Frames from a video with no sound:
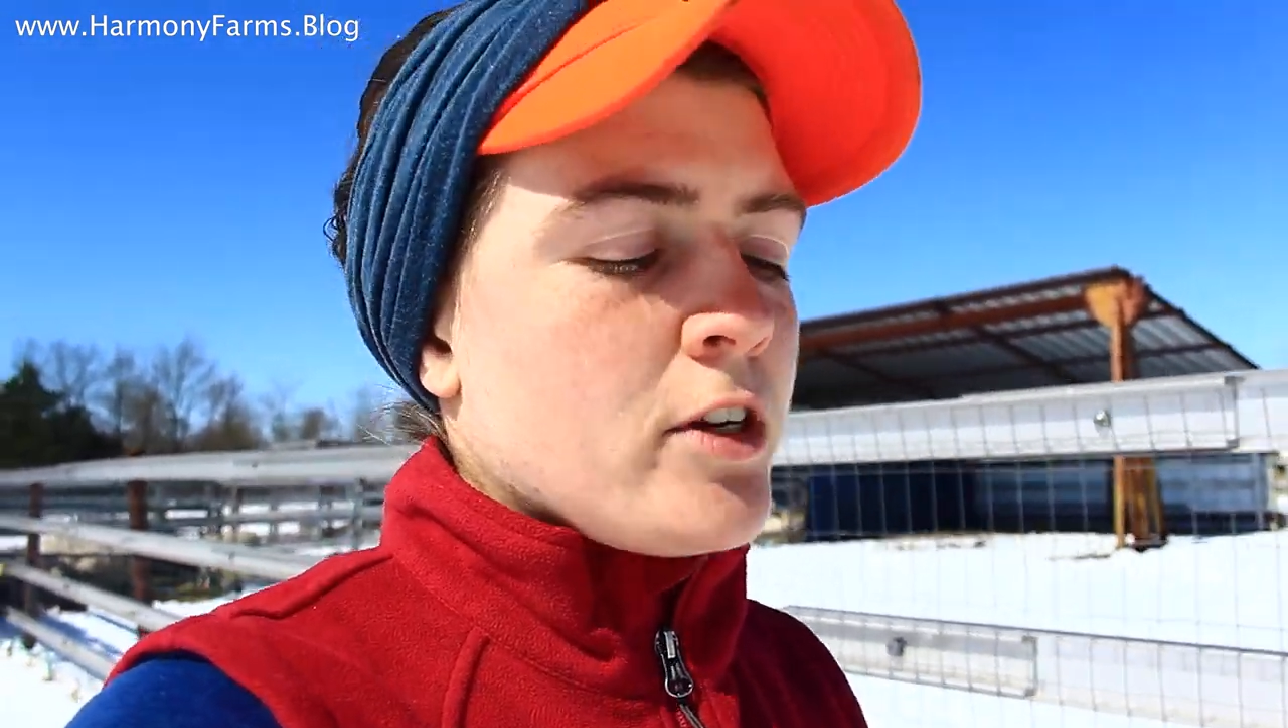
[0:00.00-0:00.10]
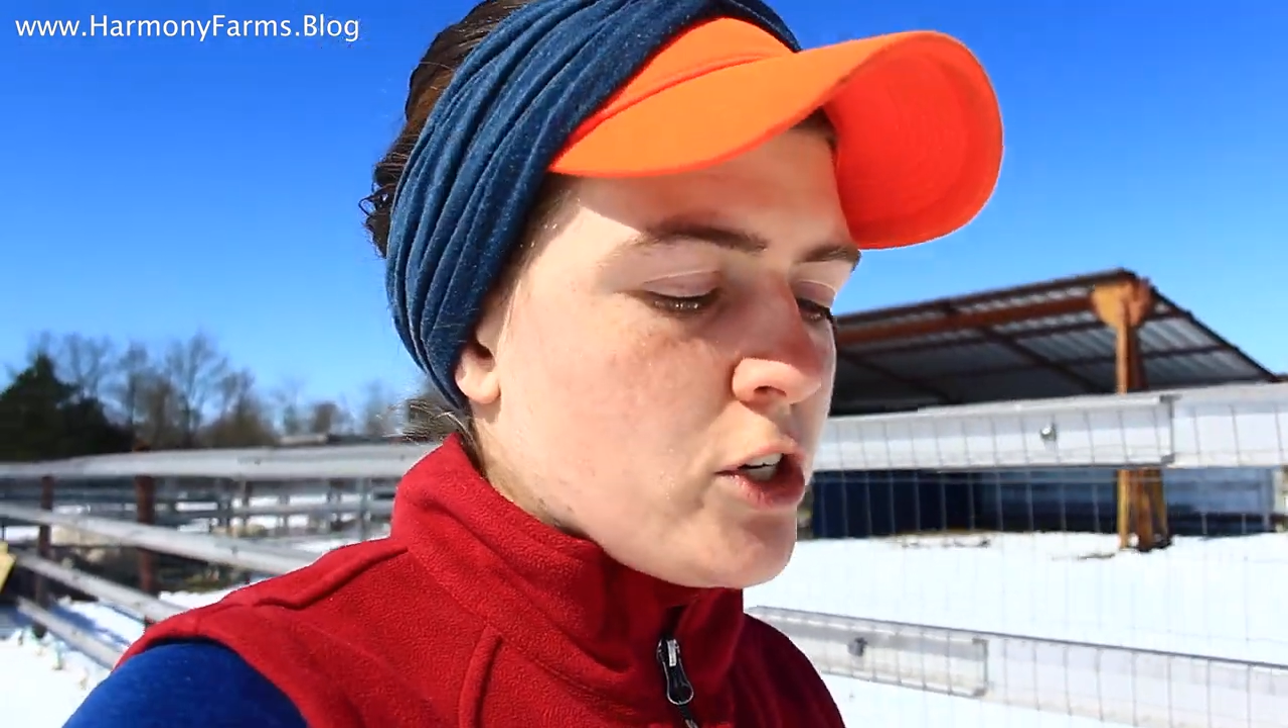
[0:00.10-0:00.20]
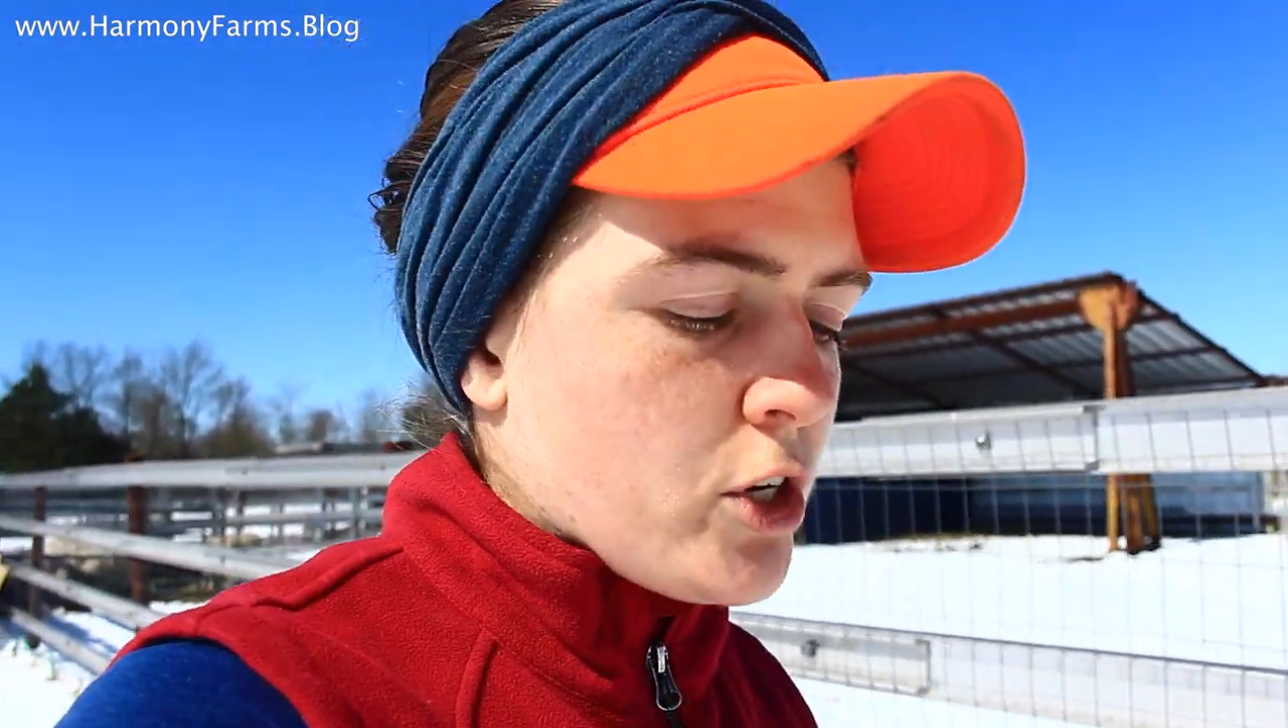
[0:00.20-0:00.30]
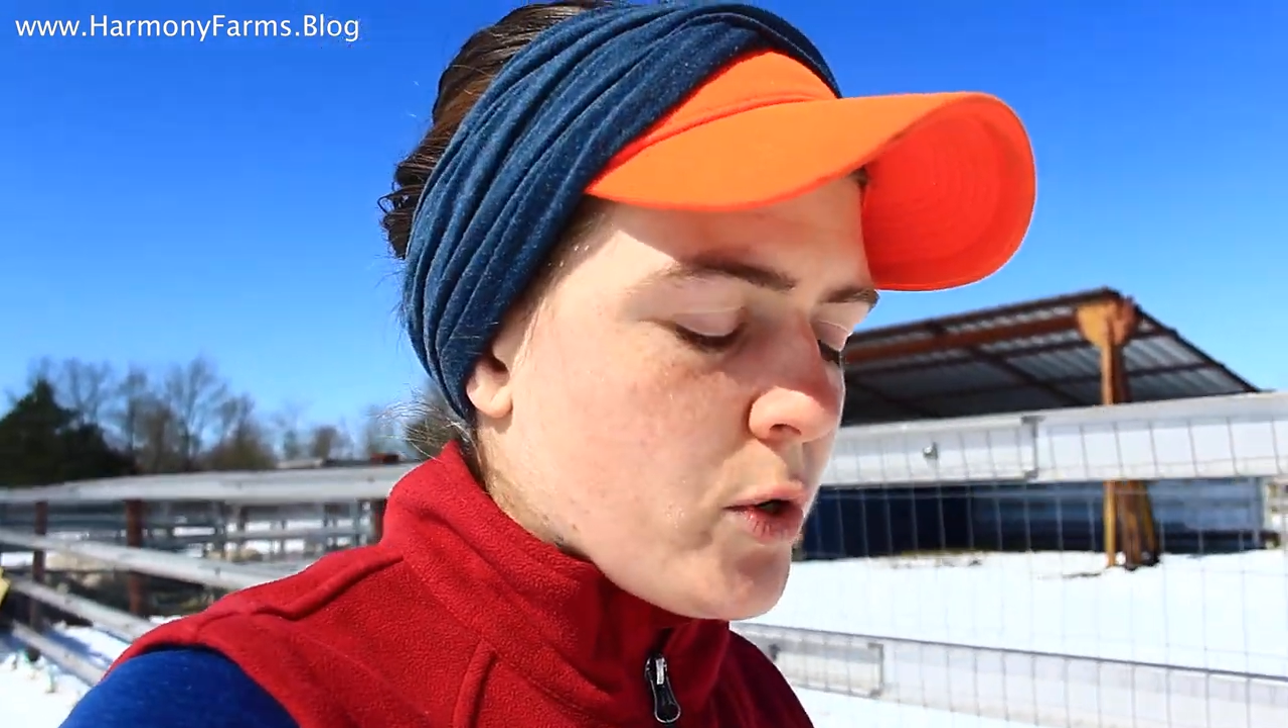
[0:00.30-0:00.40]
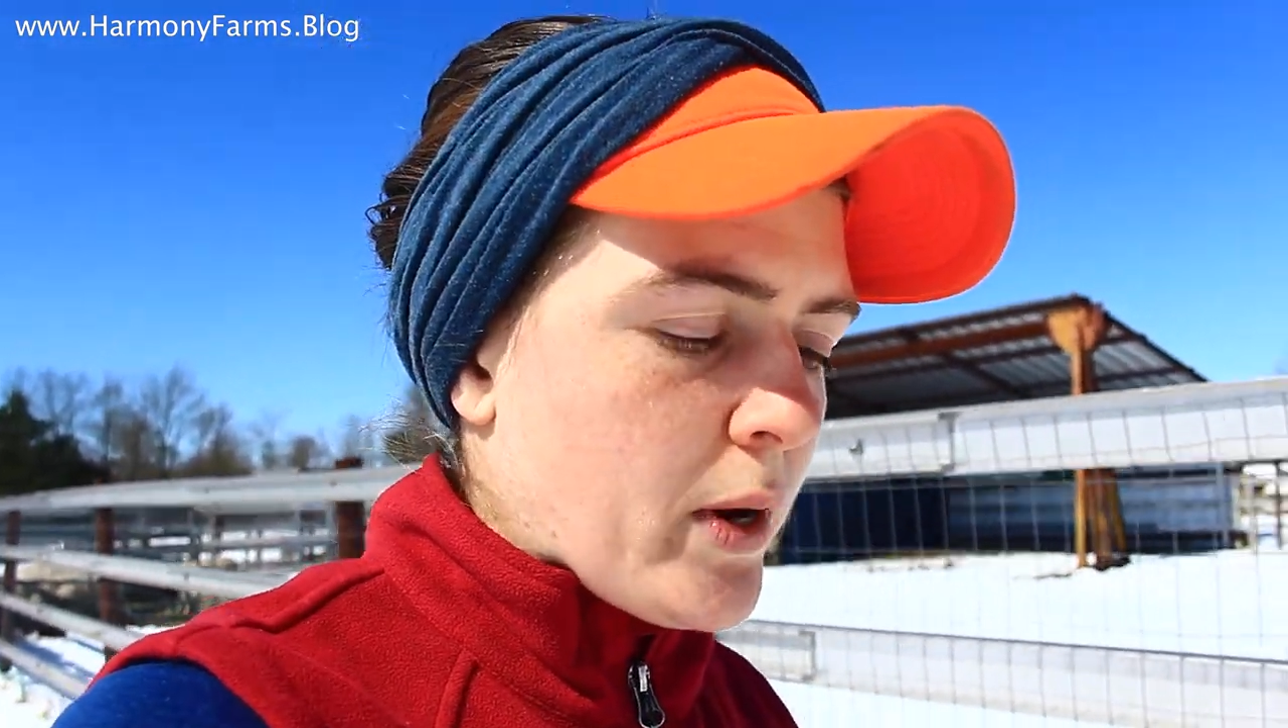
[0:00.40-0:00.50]
to
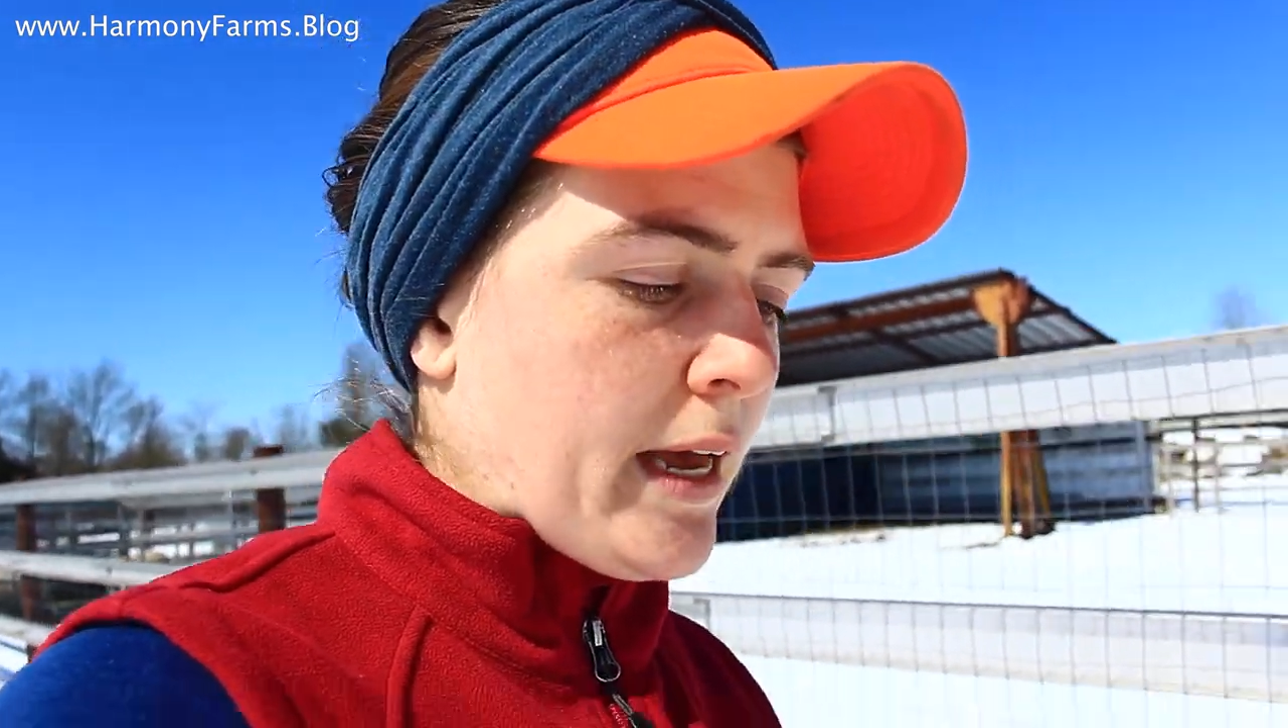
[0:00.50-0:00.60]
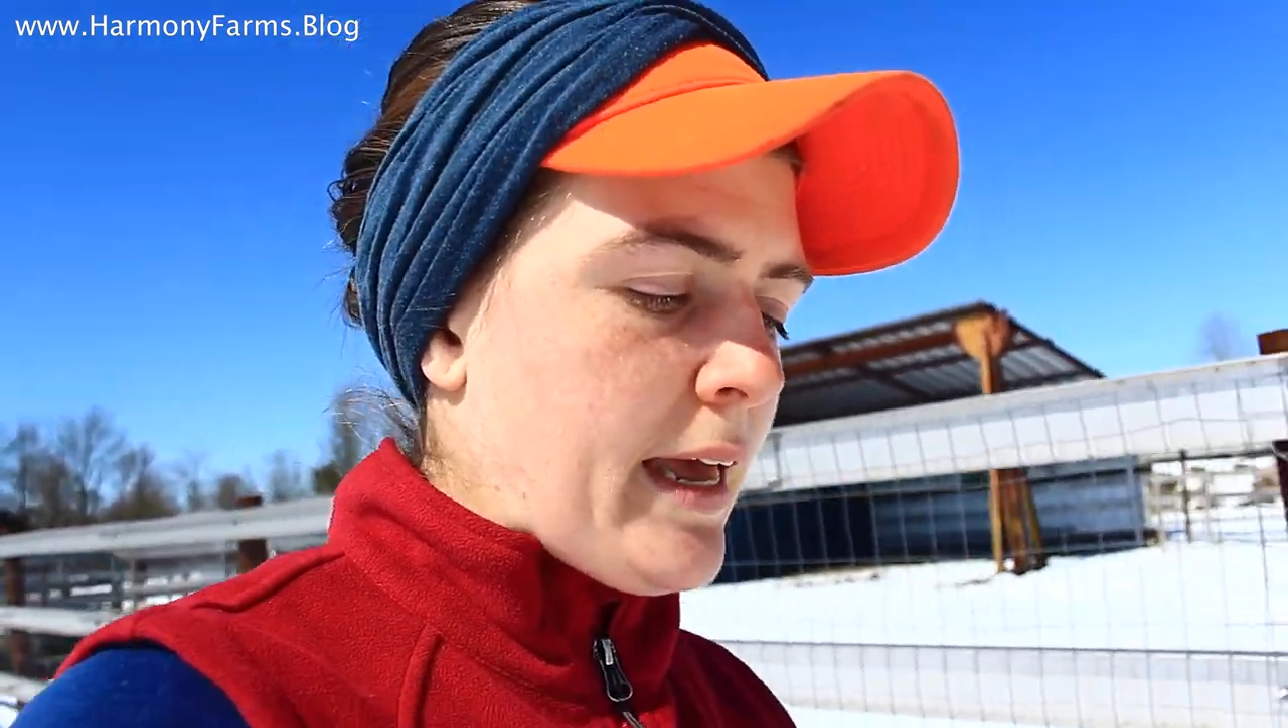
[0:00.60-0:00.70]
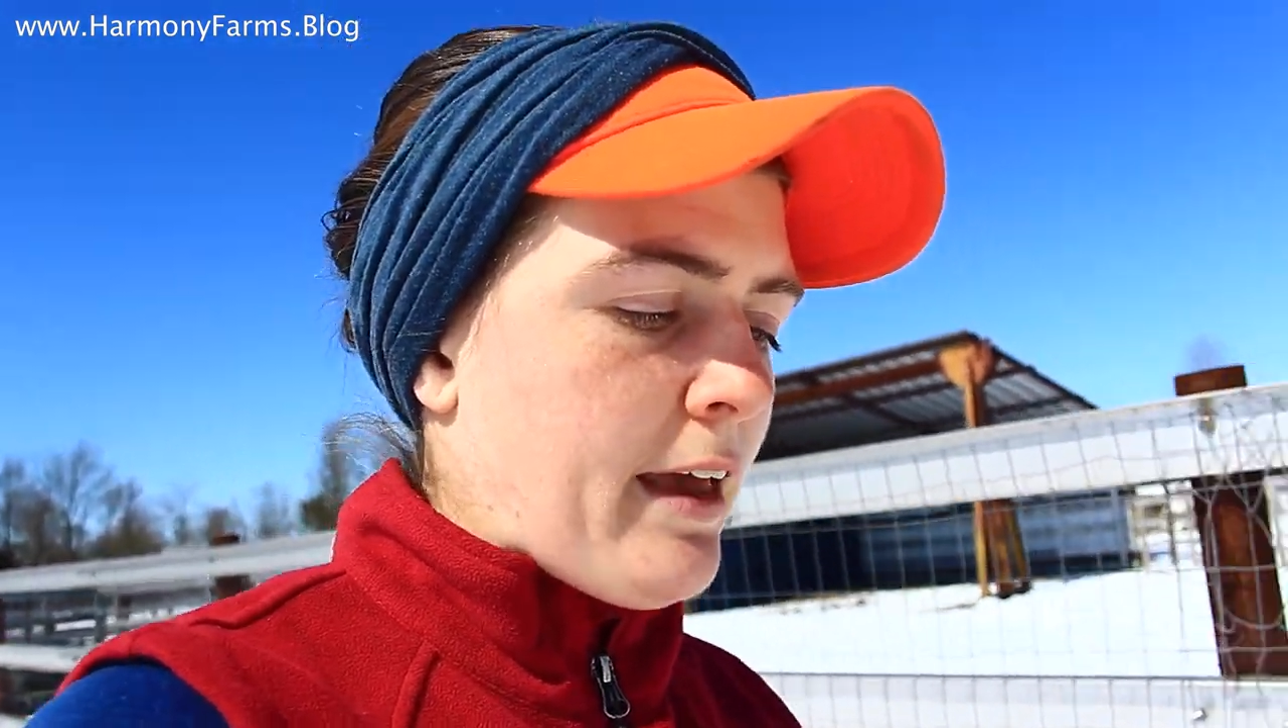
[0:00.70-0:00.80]
do